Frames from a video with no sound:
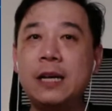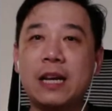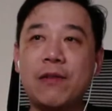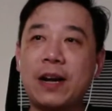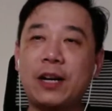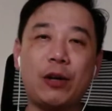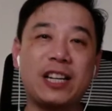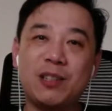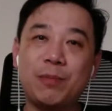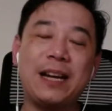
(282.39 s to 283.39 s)
If I need to
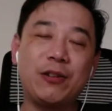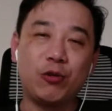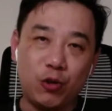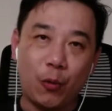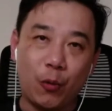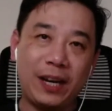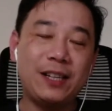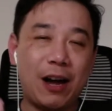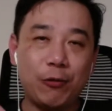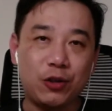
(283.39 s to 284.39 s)
explain to you going in
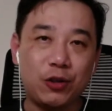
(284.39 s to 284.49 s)
how to